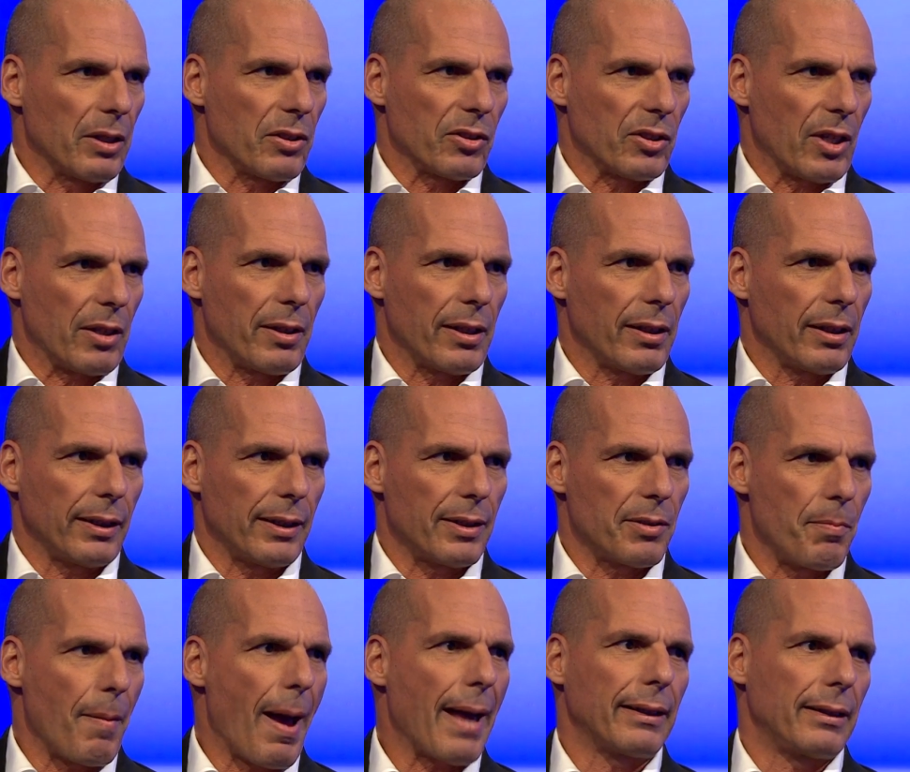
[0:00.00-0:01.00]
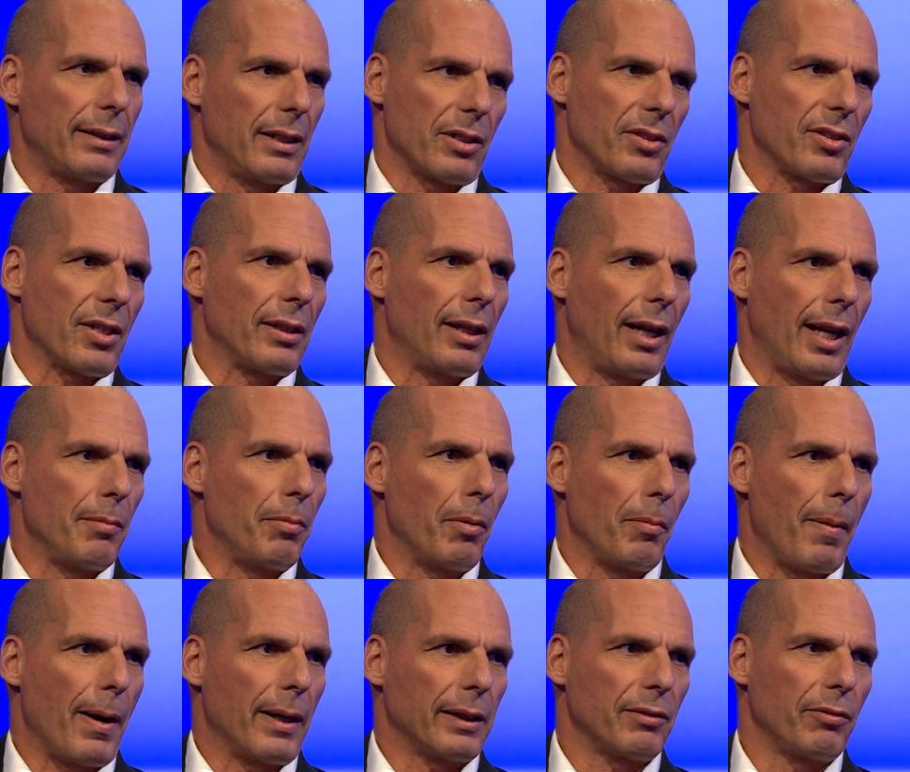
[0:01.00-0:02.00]
instance, I think that it's madness that the Labour
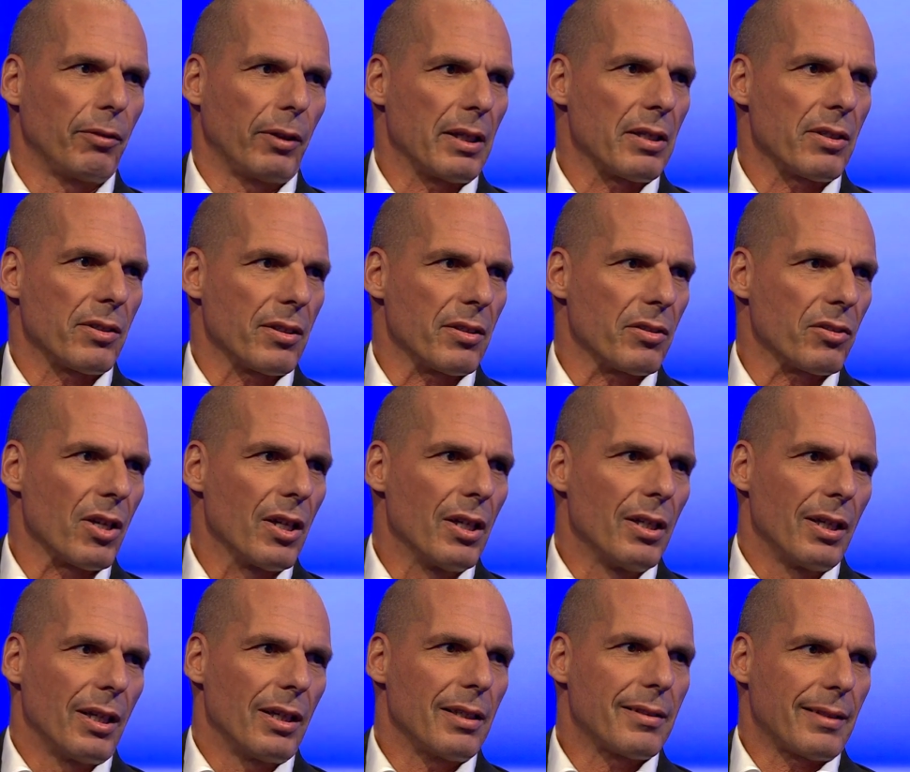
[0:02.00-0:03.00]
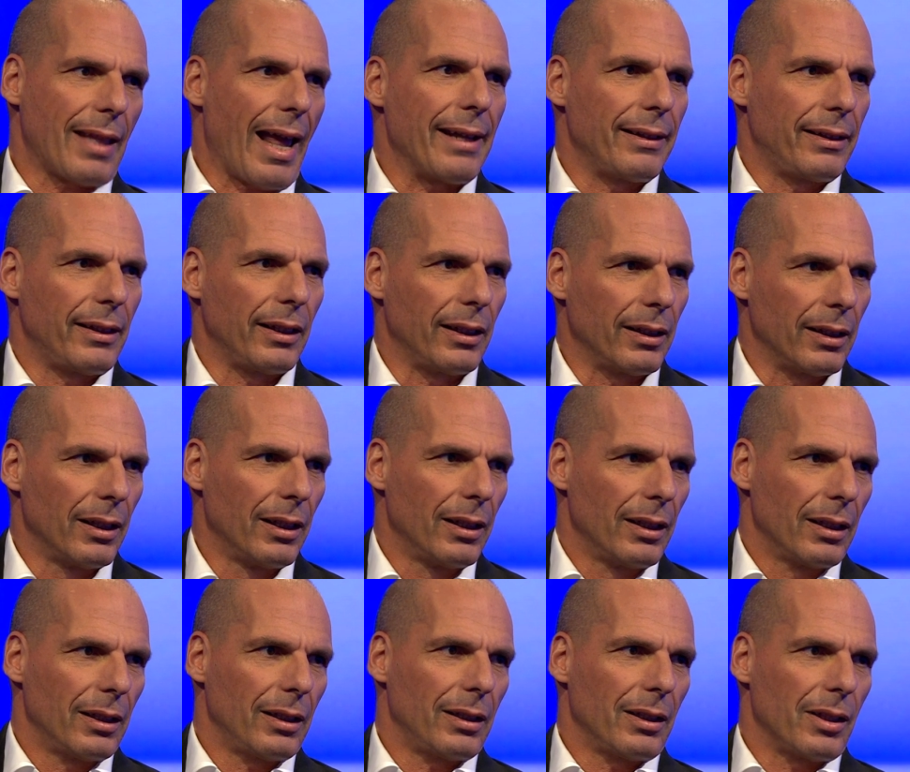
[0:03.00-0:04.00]
Party, for instance, is
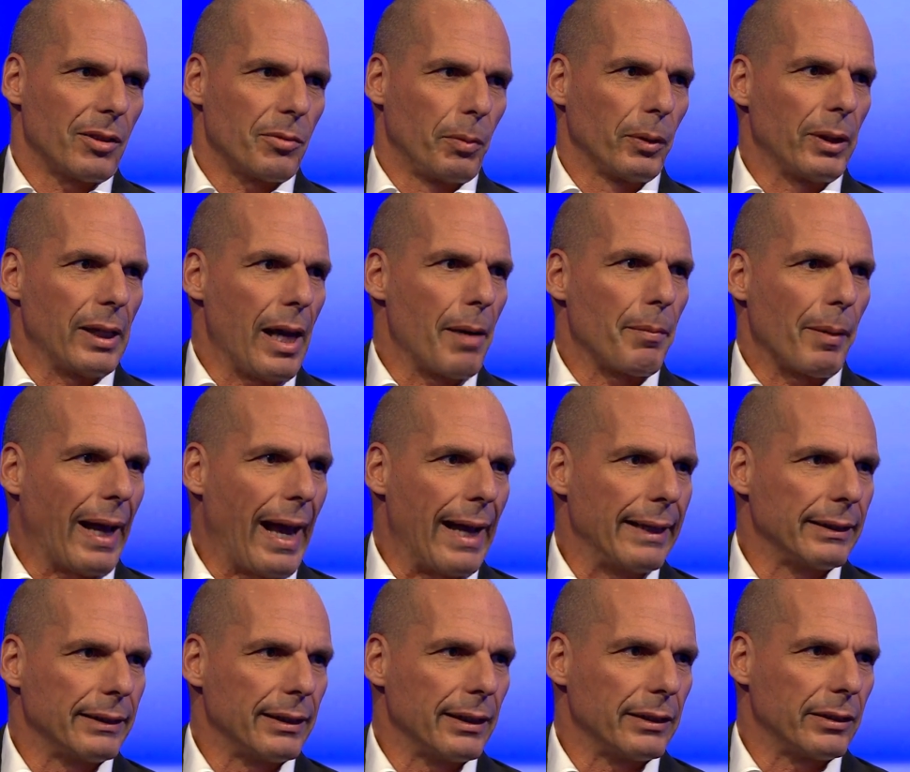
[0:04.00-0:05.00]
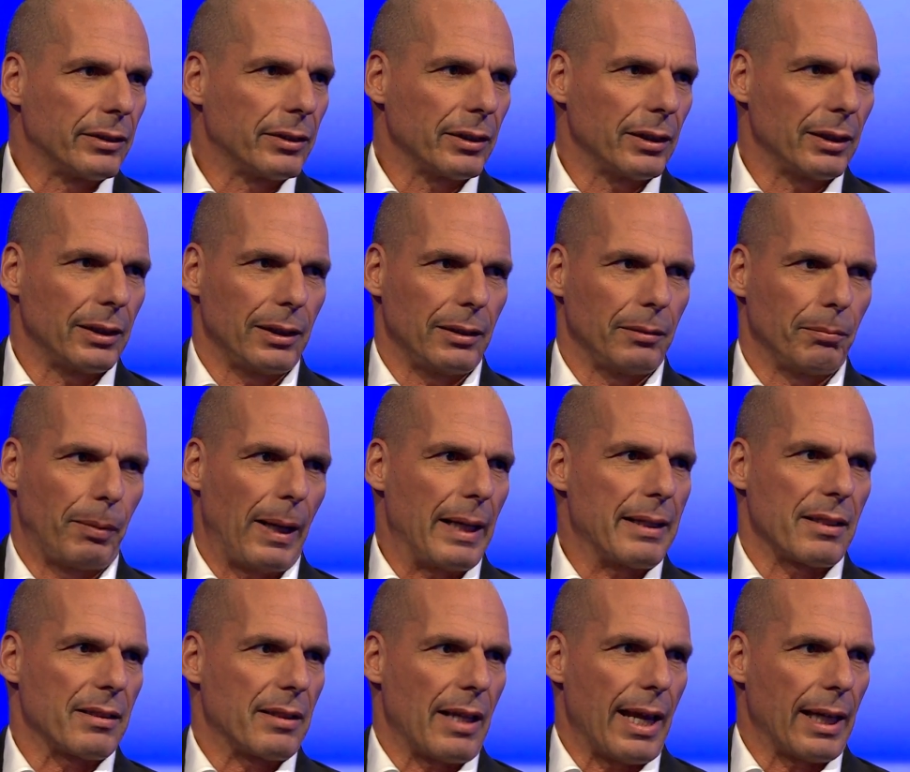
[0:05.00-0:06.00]
putting up a candidate in
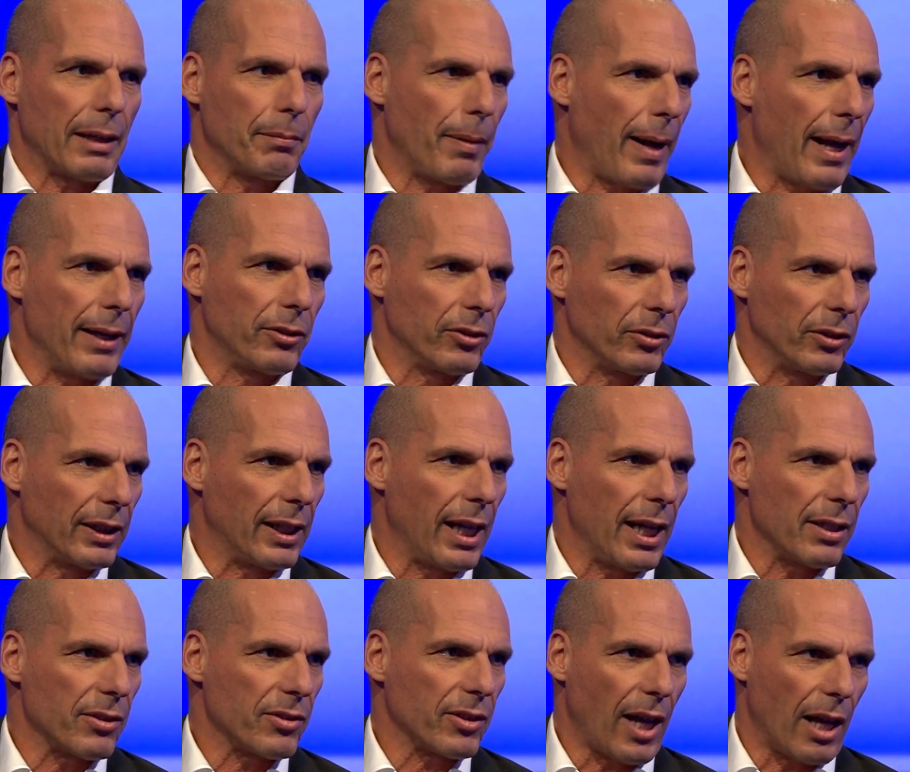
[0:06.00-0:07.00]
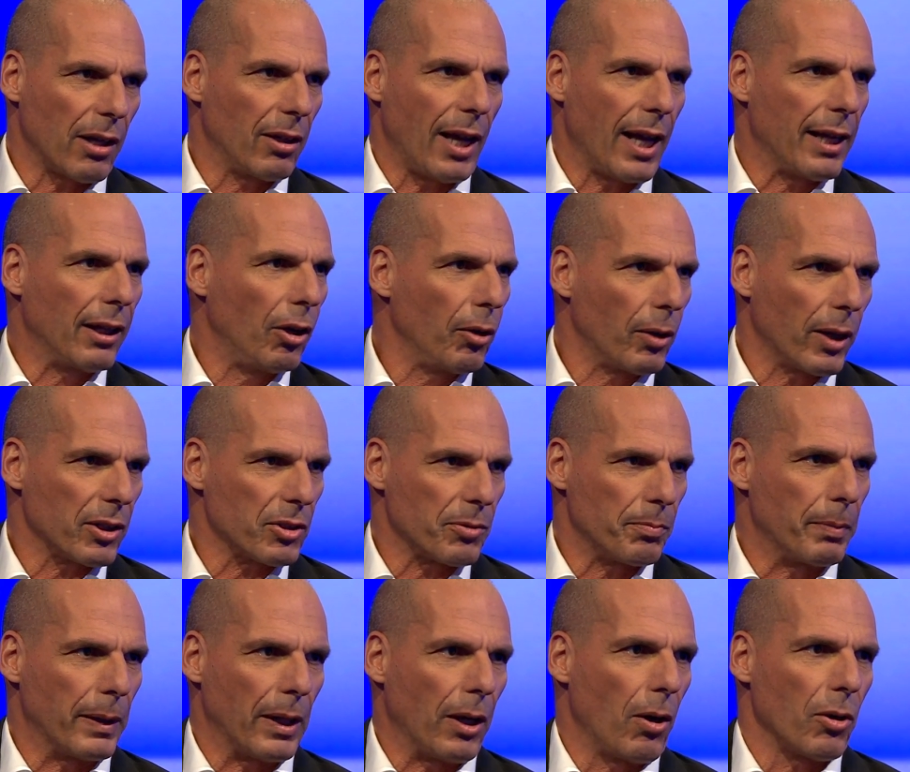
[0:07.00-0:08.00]
places like Brighton against Caroline Lucas
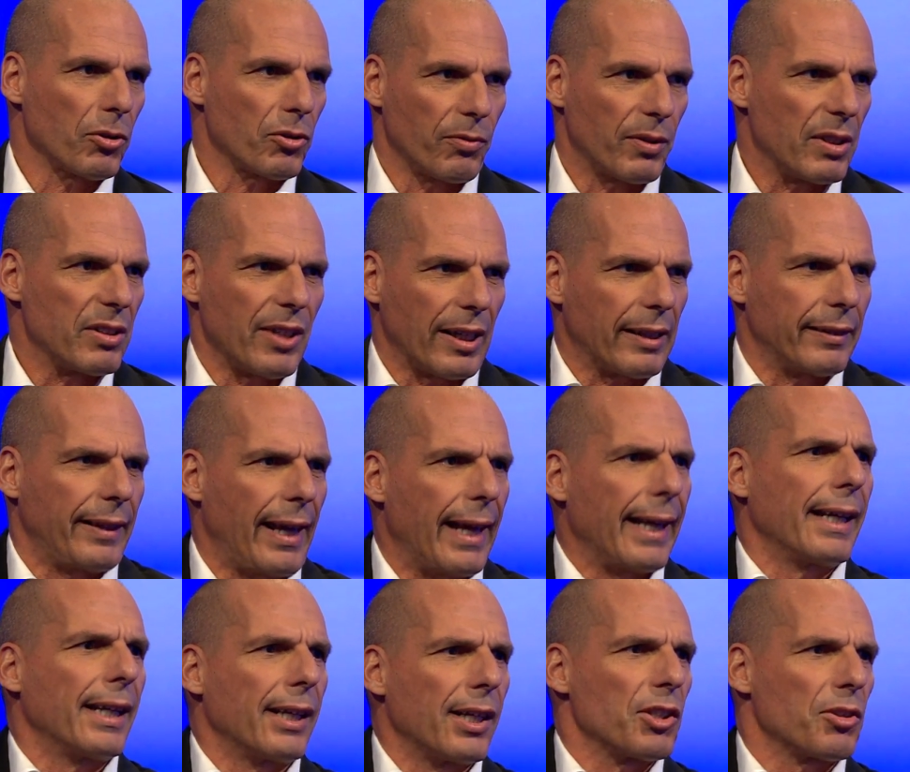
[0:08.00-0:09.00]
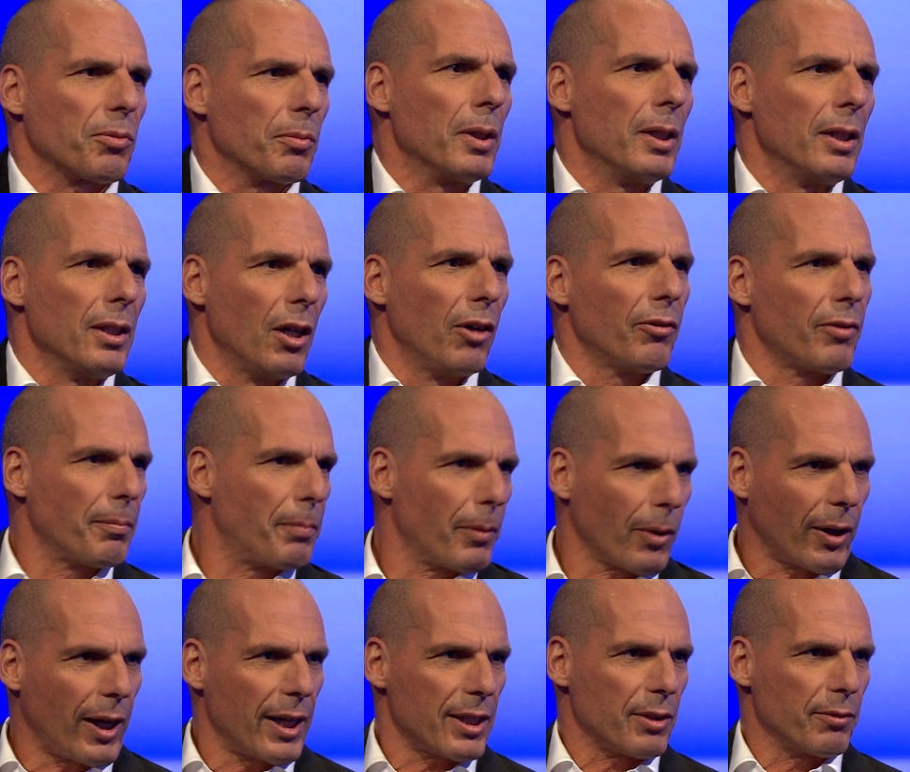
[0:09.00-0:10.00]
because of the sectarianism of the
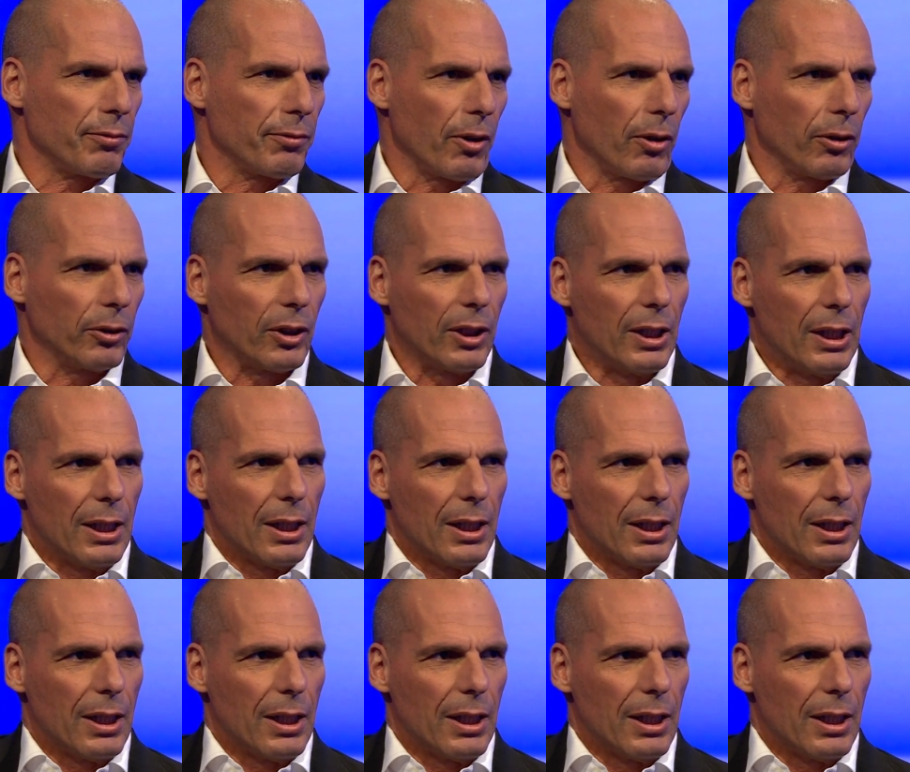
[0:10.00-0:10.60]
Progressive Front.